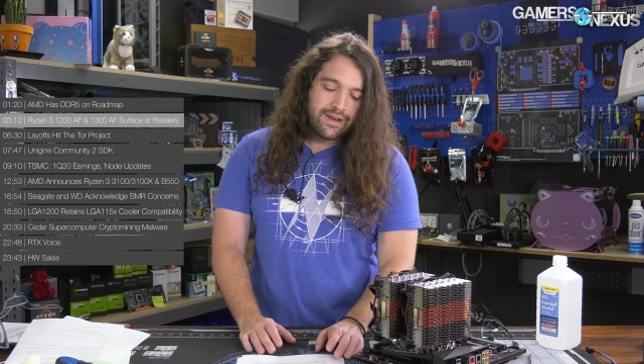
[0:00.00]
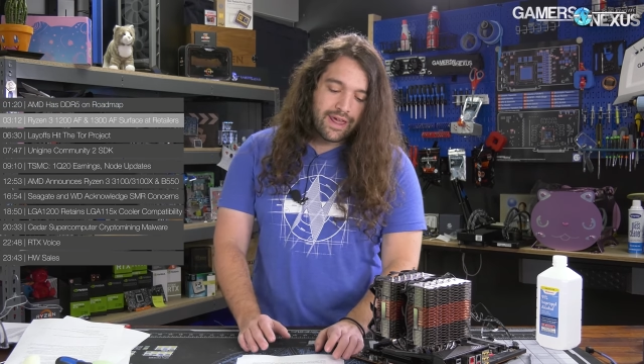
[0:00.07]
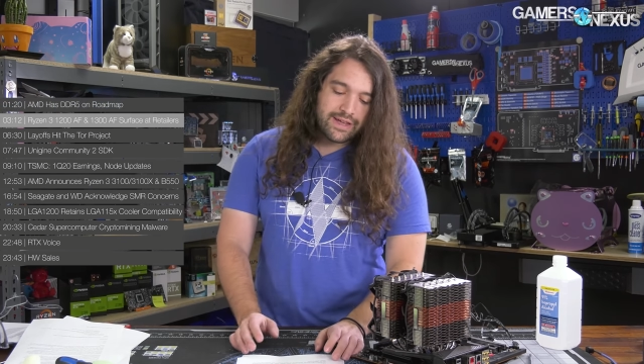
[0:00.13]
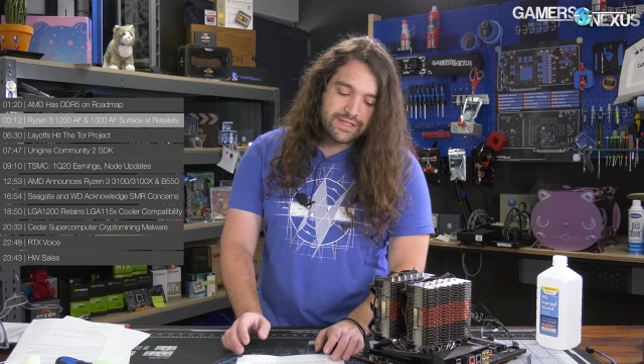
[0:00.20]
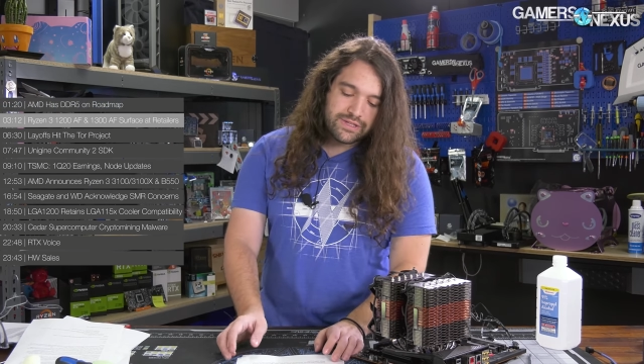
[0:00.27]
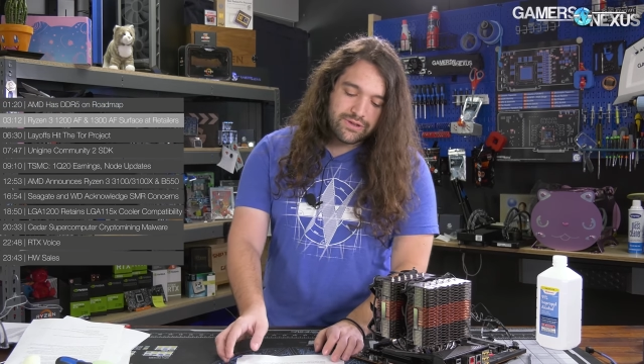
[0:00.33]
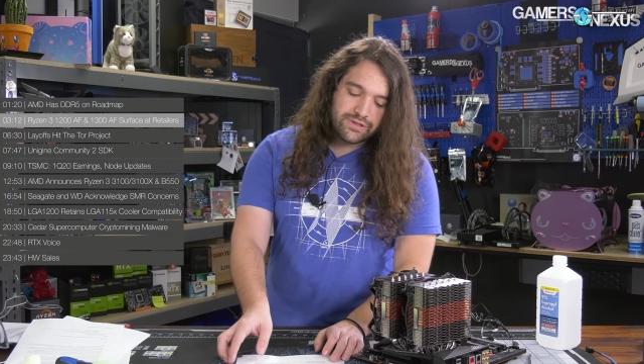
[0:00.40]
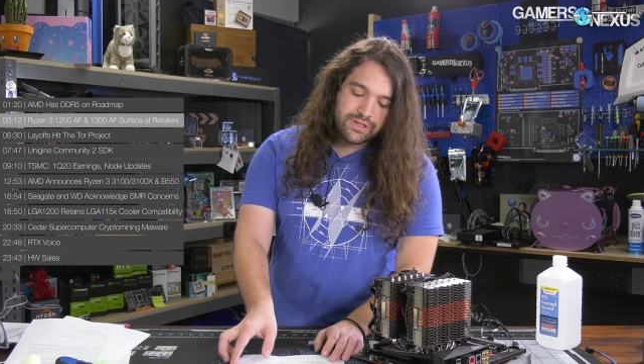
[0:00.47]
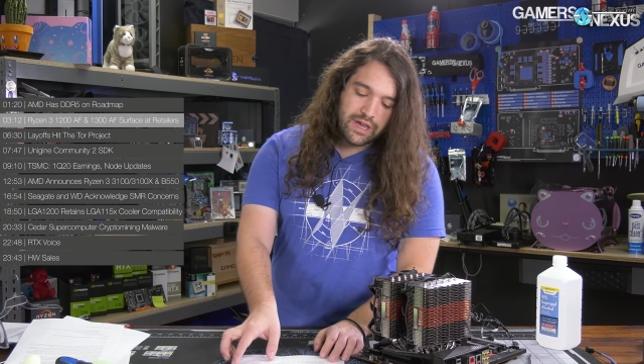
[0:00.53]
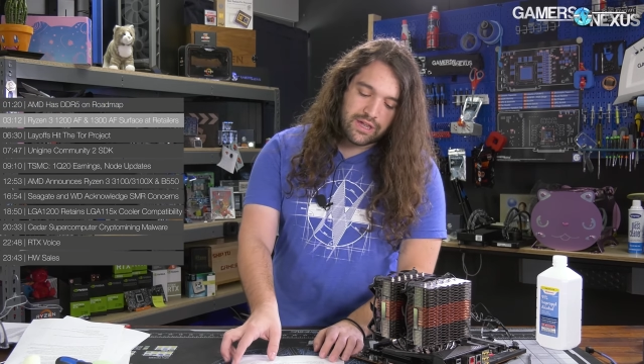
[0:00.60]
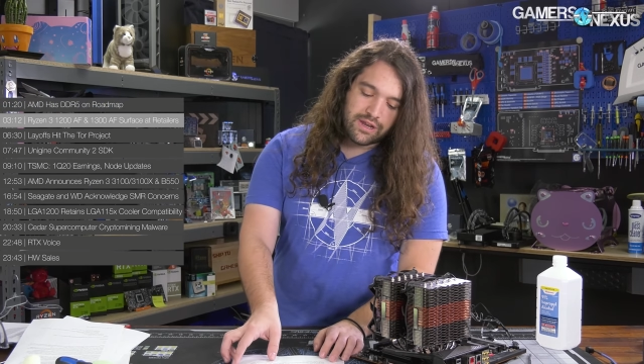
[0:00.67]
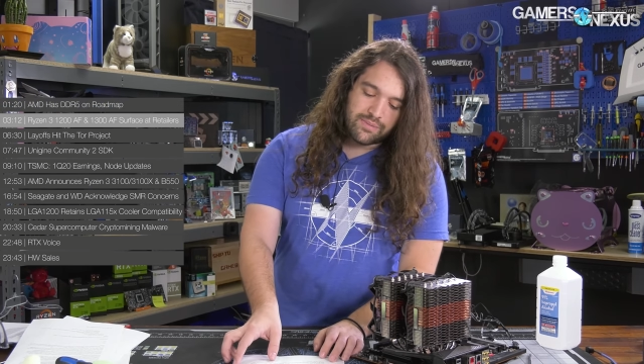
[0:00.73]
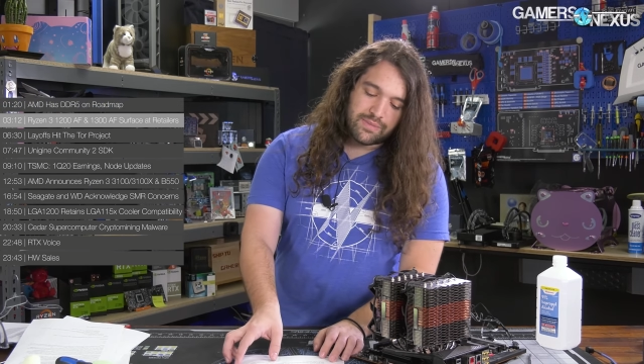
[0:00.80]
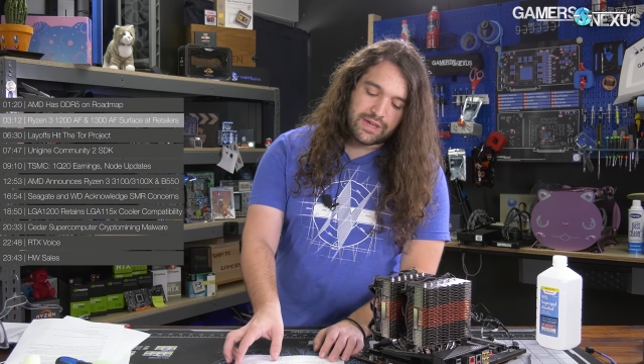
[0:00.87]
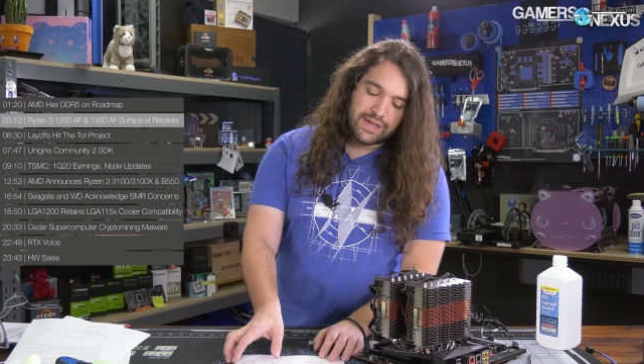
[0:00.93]
Next news
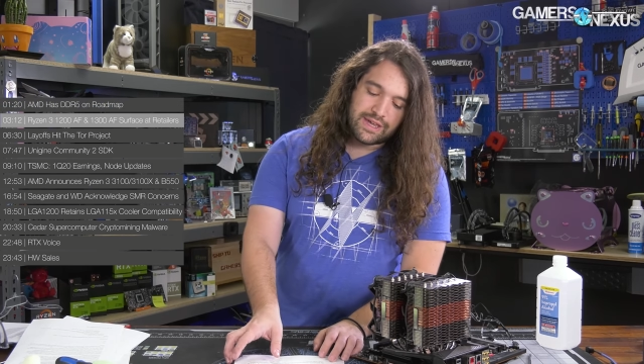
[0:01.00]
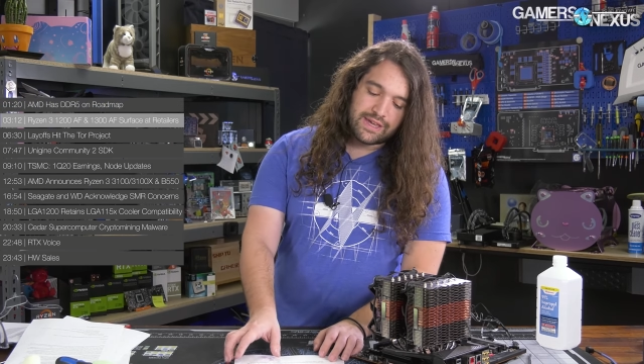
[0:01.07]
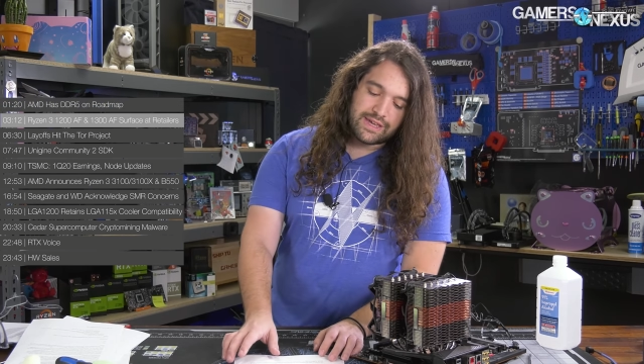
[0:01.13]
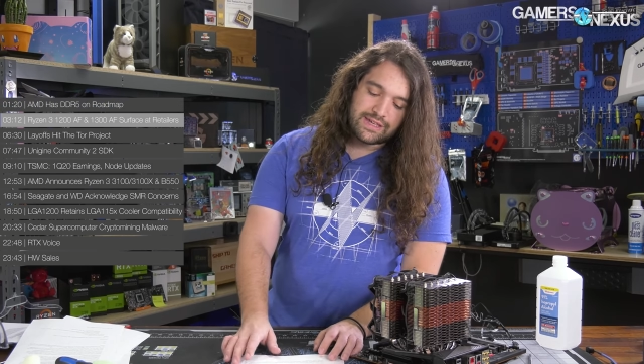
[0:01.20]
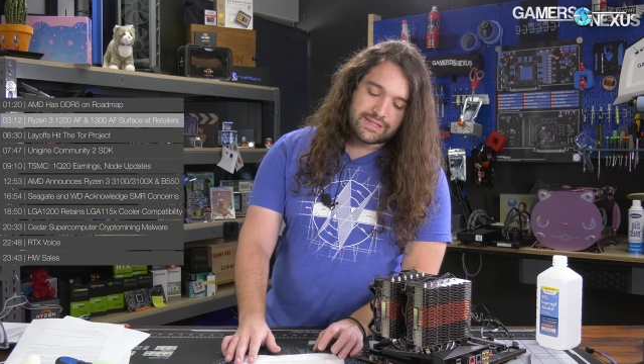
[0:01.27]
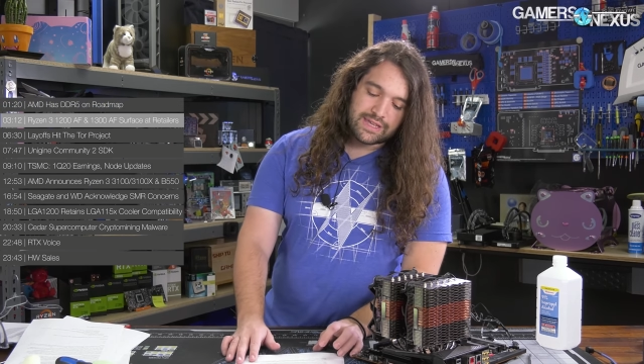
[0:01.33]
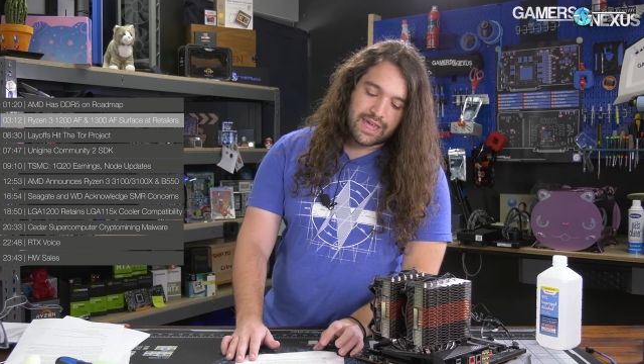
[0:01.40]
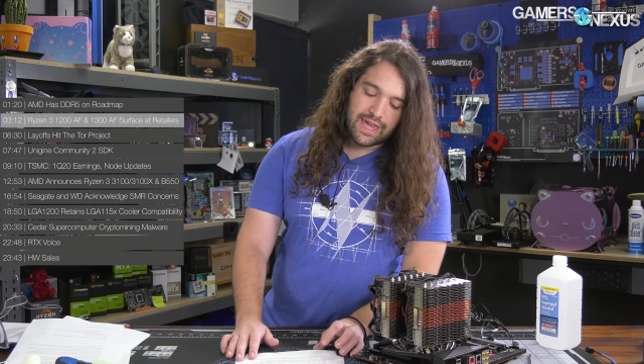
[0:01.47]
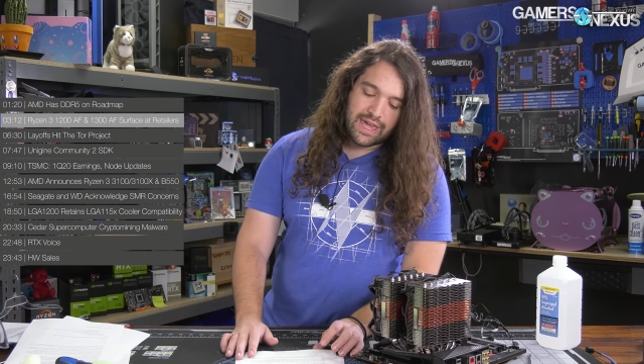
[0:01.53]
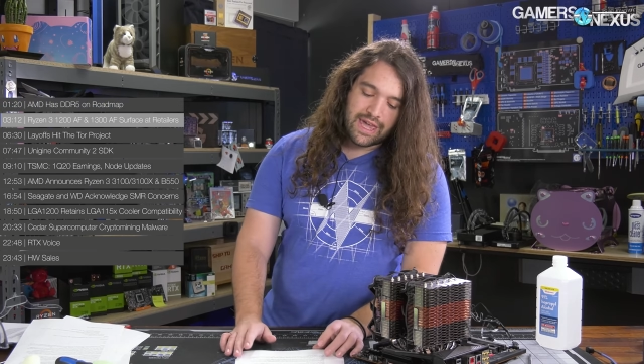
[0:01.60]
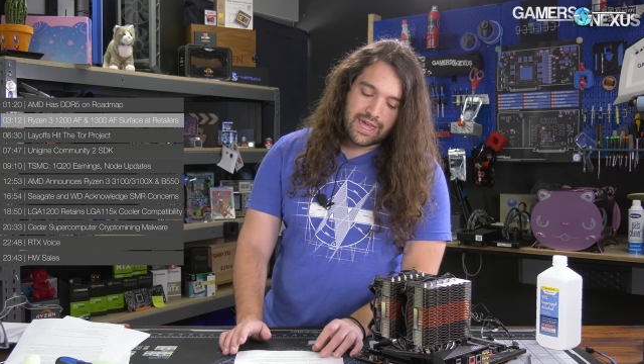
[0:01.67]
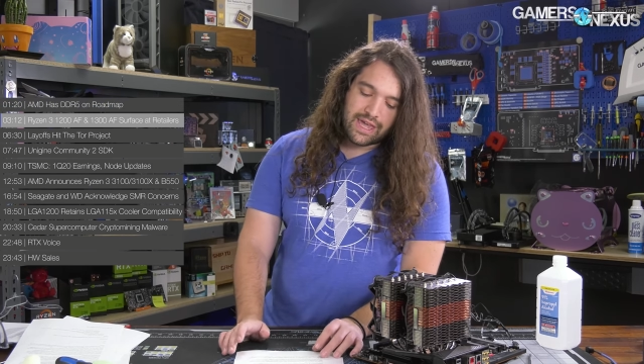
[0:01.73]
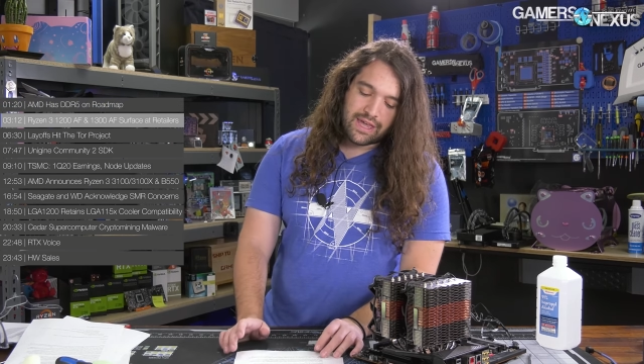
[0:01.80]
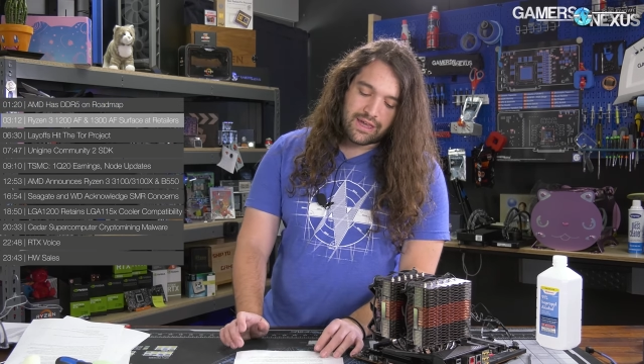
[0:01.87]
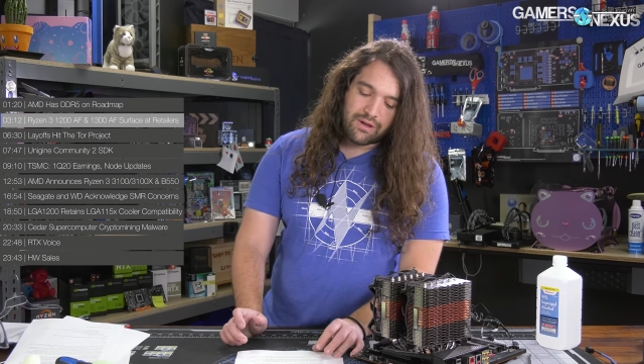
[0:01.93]
item is
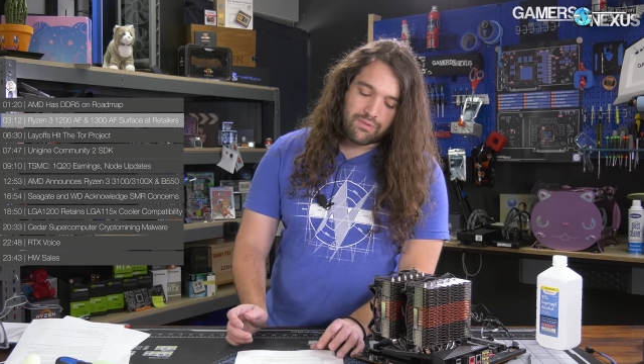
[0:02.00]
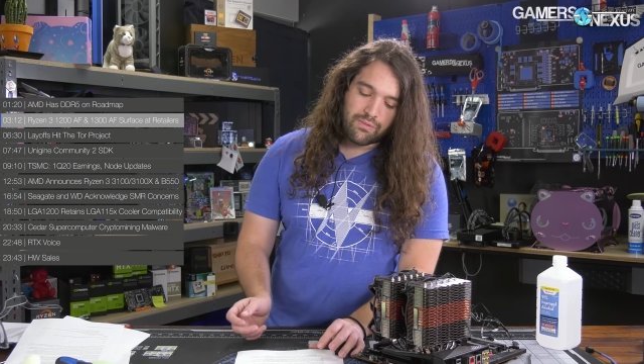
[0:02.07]
a